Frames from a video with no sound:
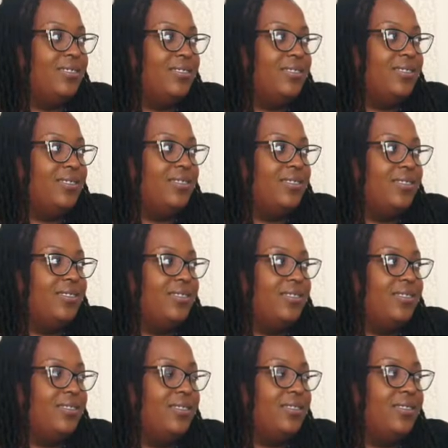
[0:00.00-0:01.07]

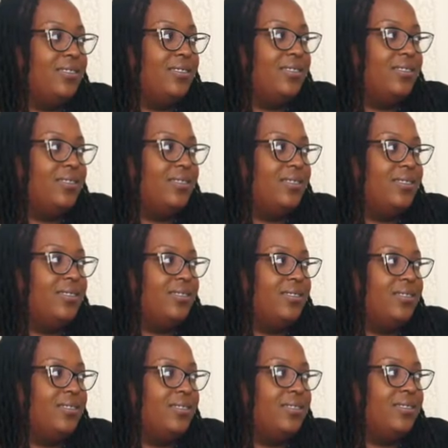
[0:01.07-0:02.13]

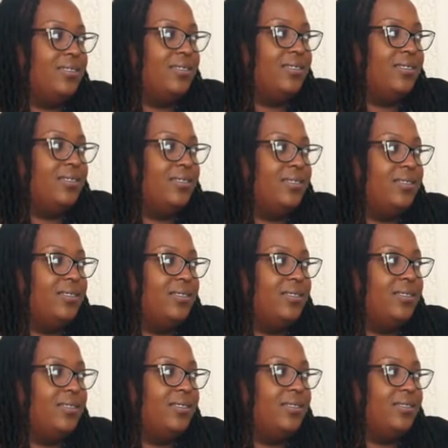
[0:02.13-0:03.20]

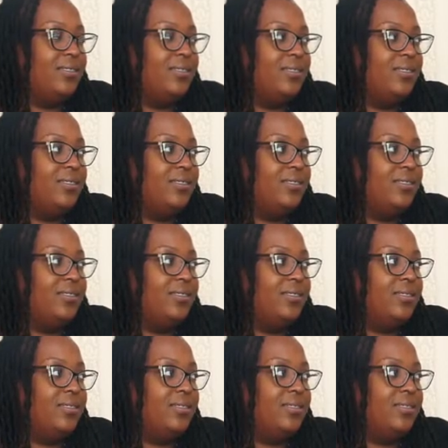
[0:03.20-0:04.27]

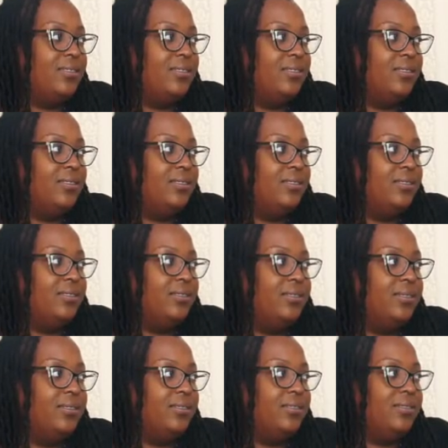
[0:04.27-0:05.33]

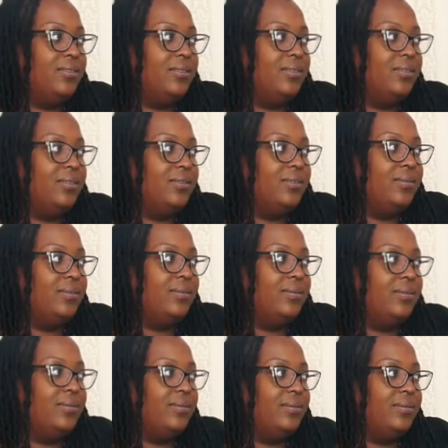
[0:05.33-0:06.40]

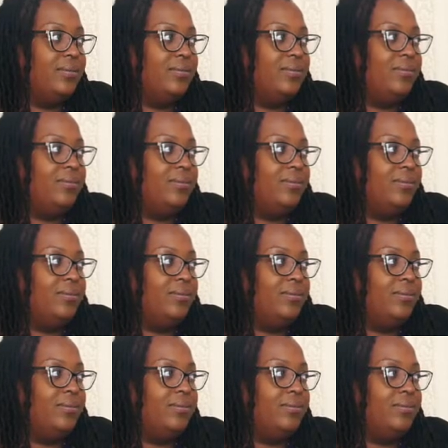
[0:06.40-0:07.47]

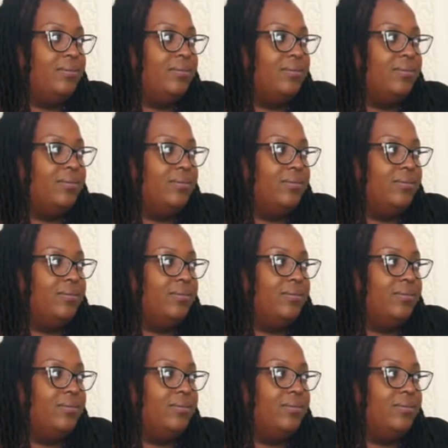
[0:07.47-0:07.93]
No words are spoken by the person on screen.